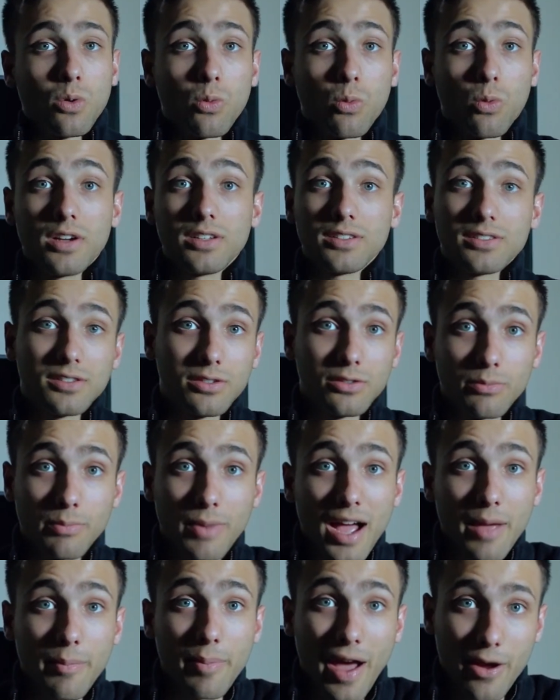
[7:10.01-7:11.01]
want to
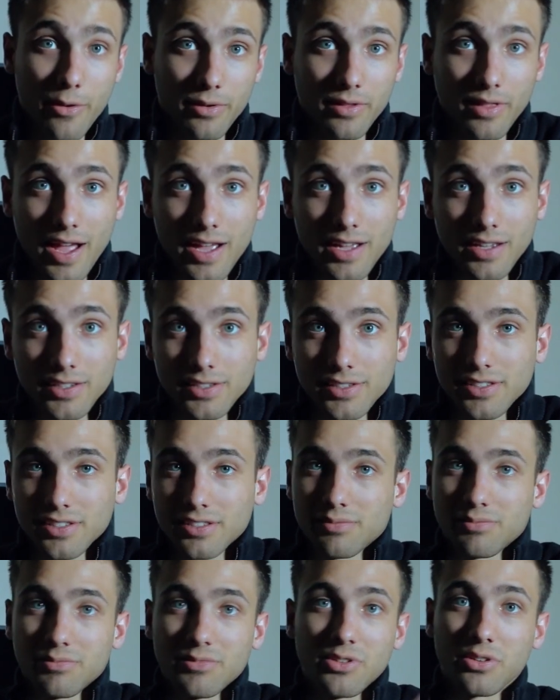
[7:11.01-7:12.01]
buy power
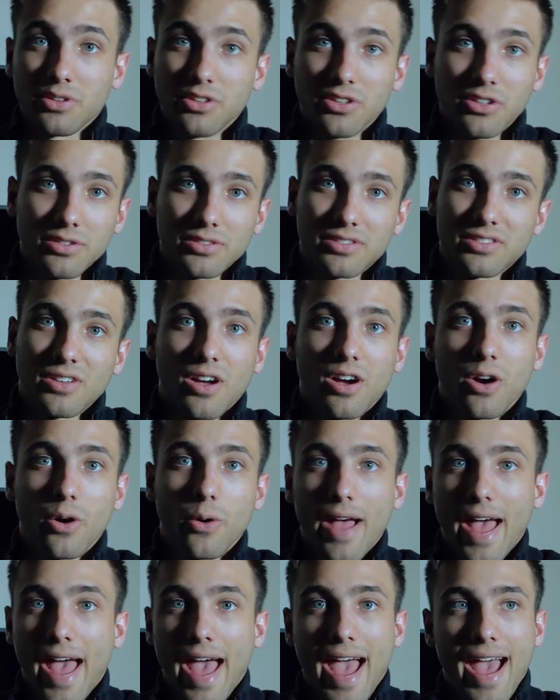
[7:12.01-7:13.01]
likes, you can do
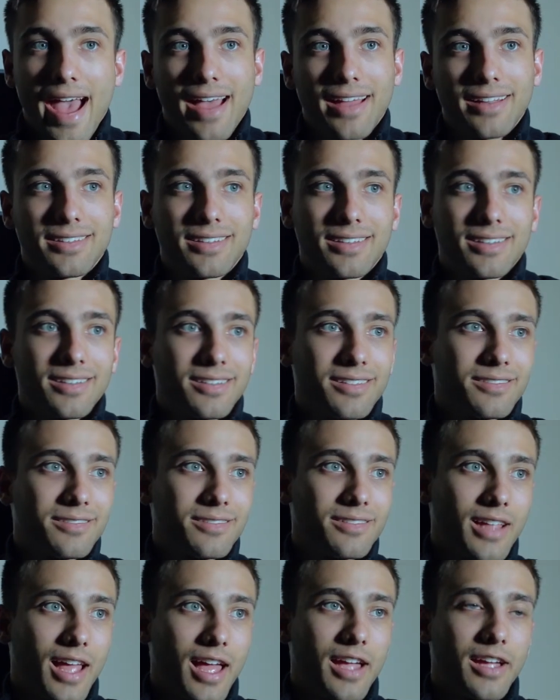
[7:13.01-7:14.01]
so at
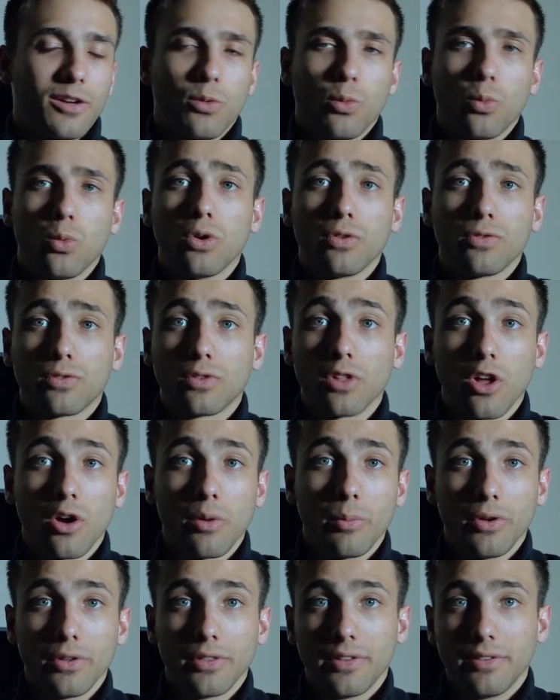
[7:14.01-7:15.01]
like
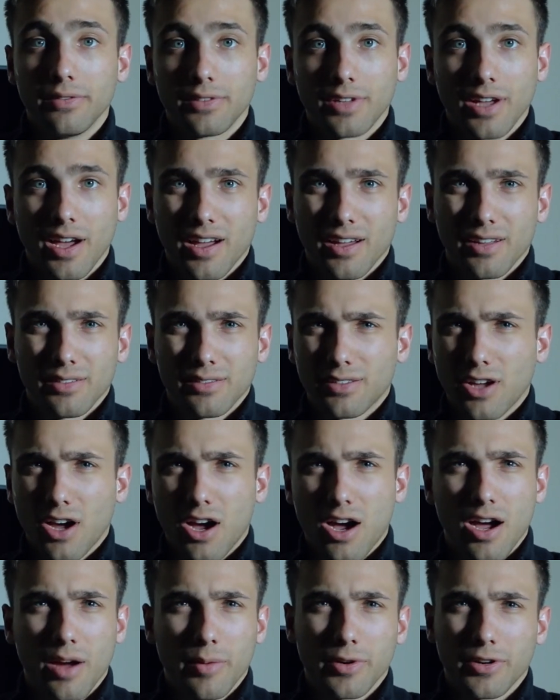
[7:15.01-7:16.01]

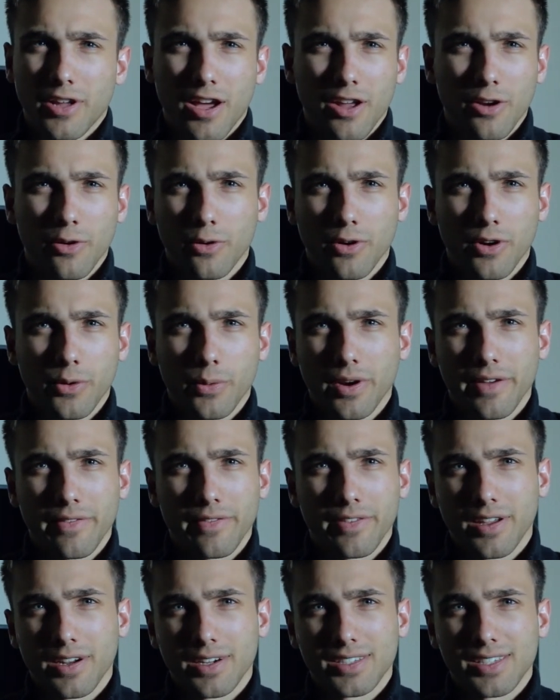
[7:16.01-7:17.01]
wolfglobal.com or .org,
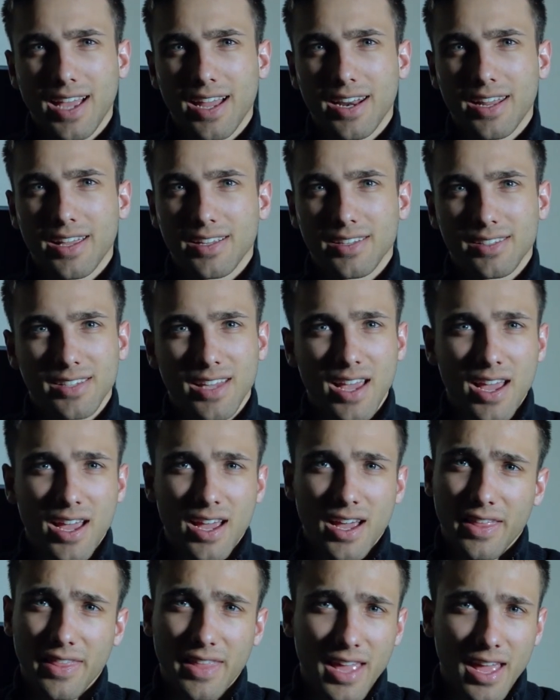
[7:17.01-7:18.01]
whatever their site is,
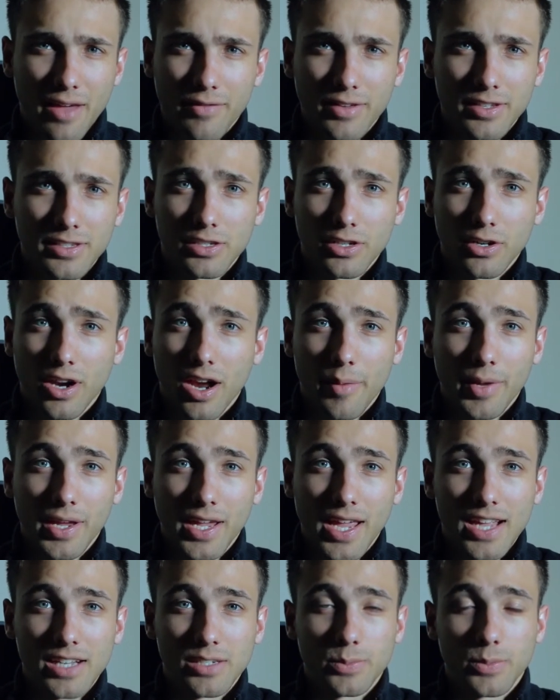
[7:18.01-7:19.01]
and they have Instagram
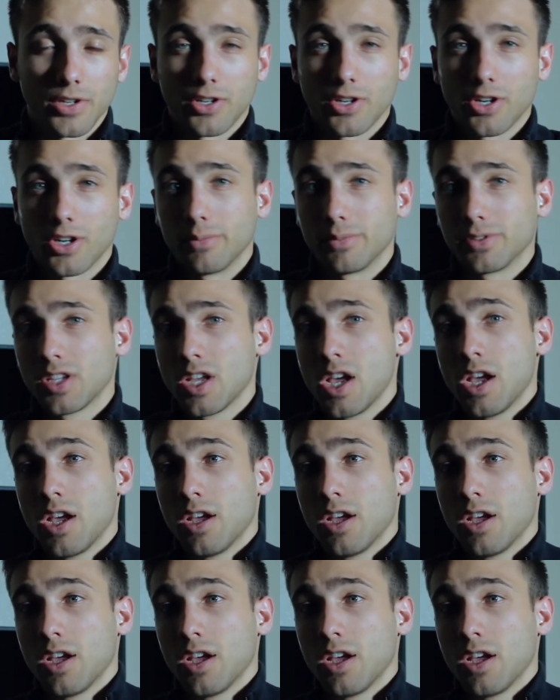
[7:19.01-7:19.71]
engagement groups.